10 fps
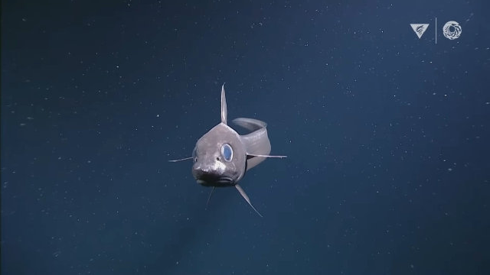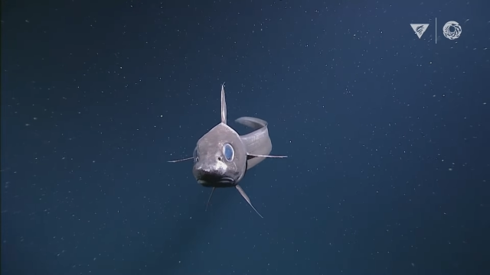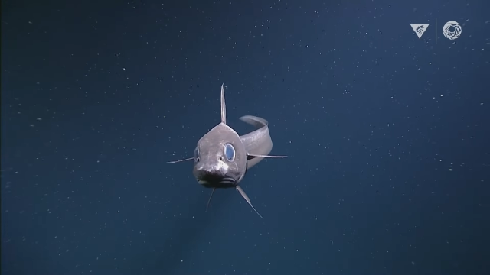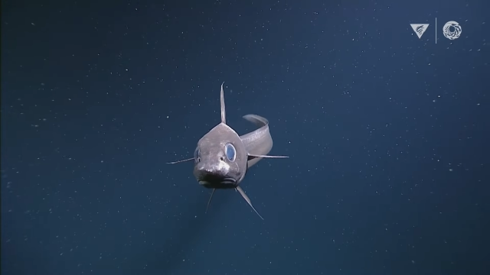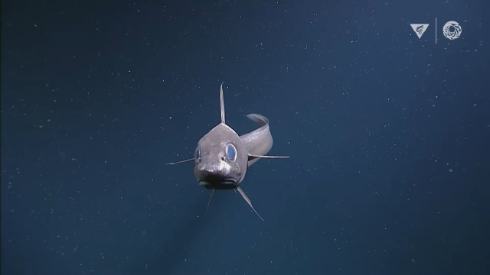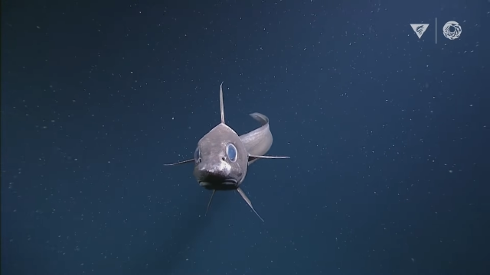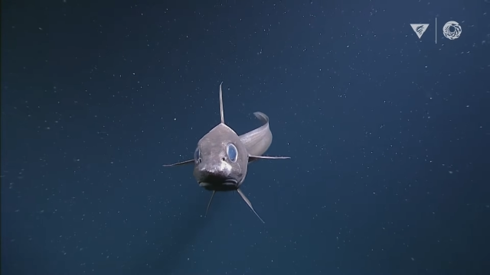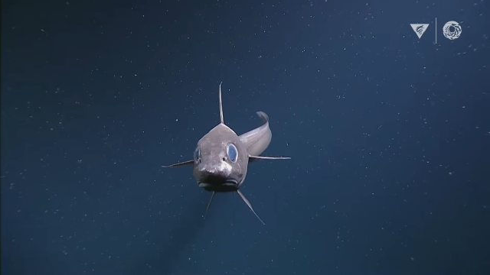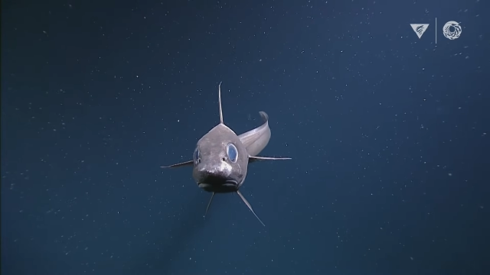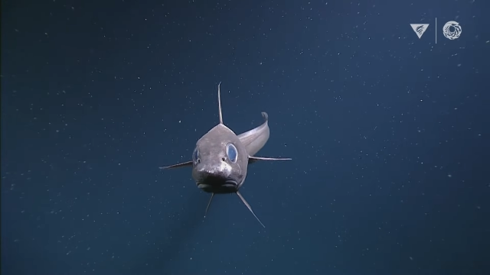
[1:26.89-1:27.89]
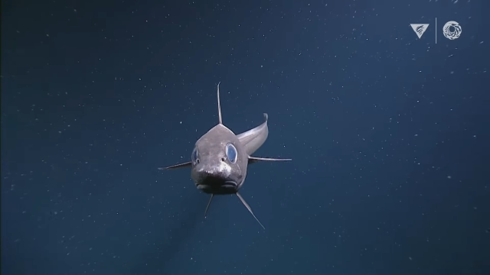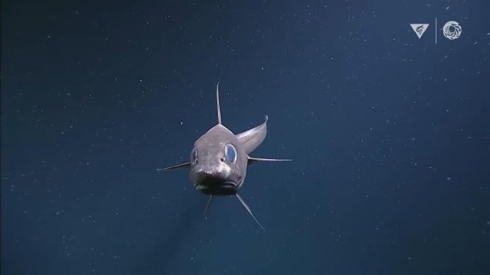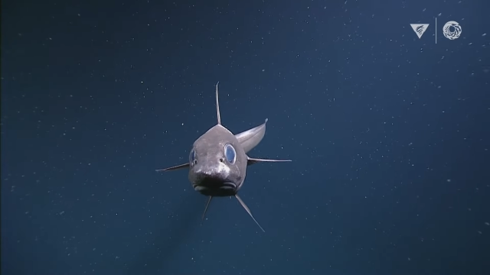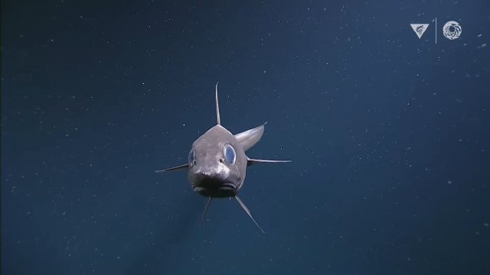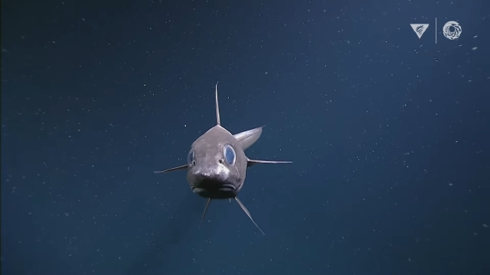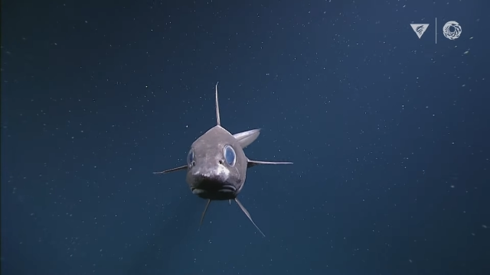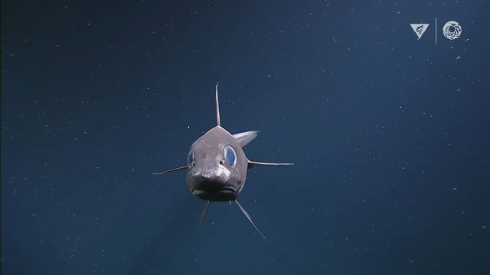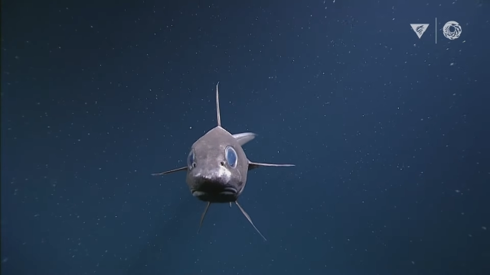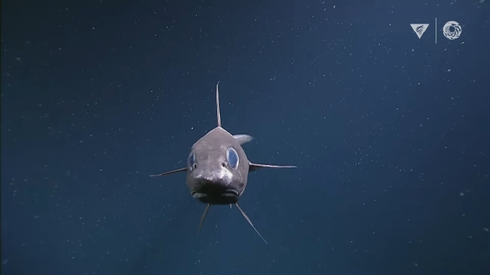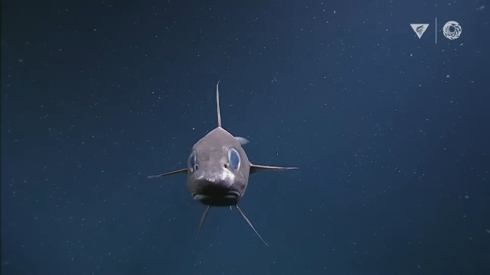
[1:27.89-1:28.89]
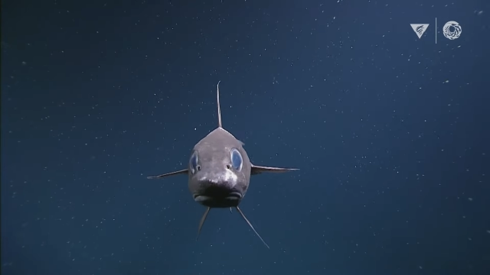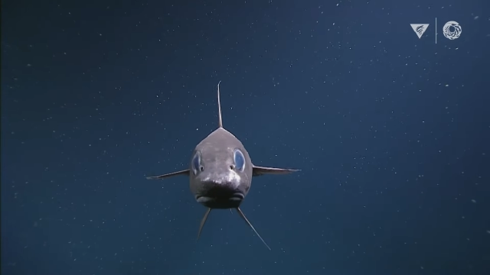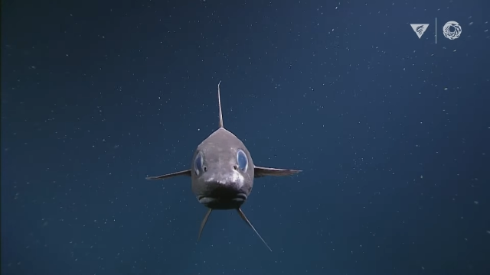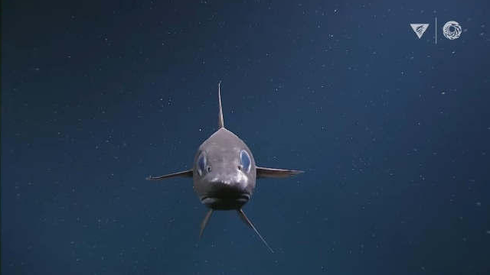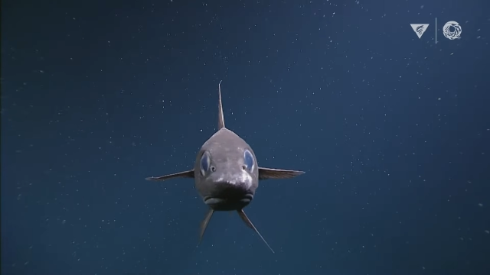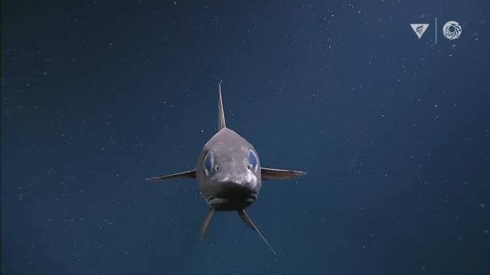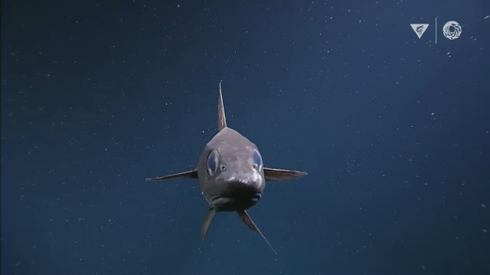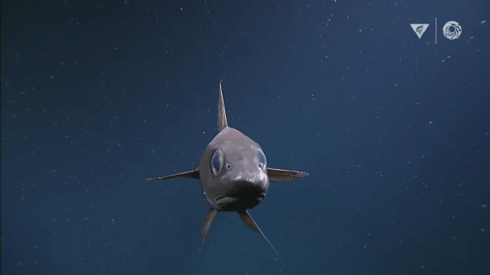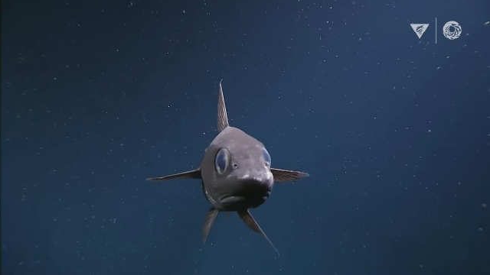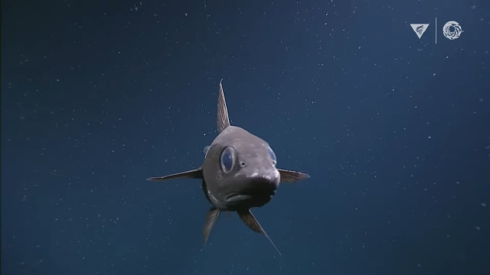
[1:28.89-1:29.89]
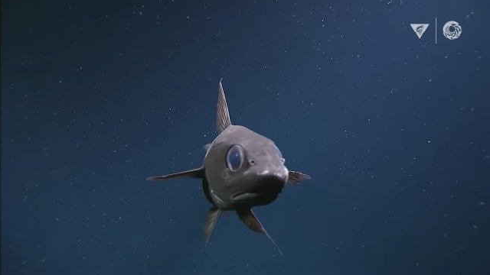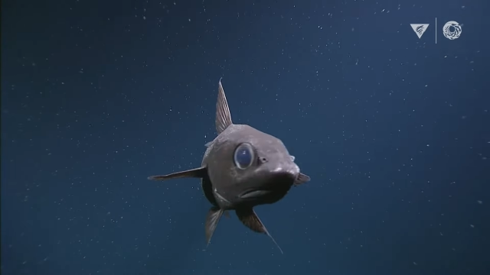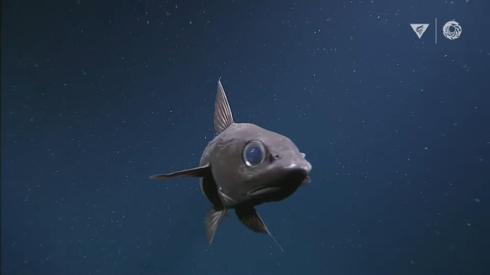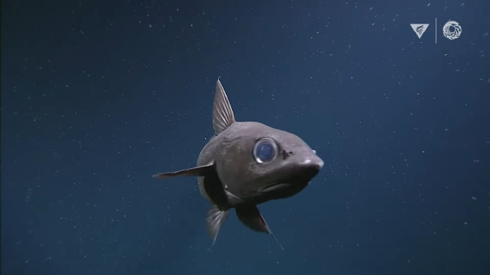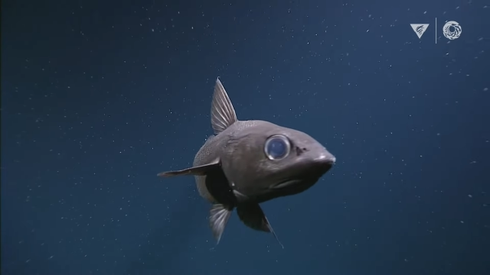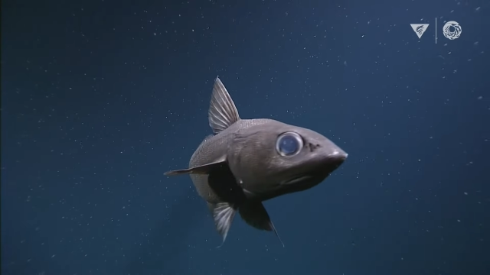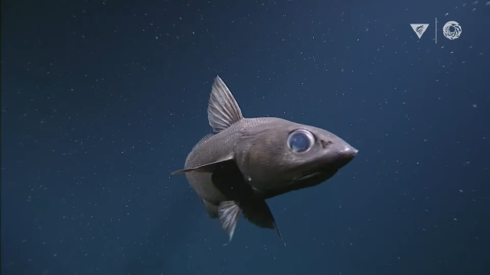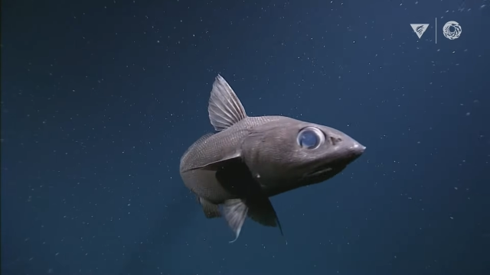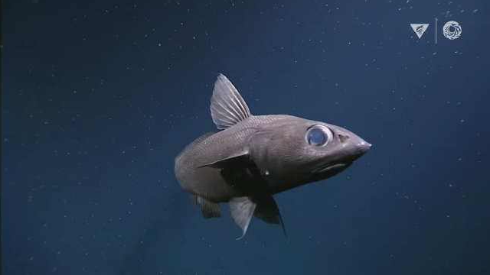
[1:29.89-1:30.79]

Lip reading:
Nobody's mouth can be seen.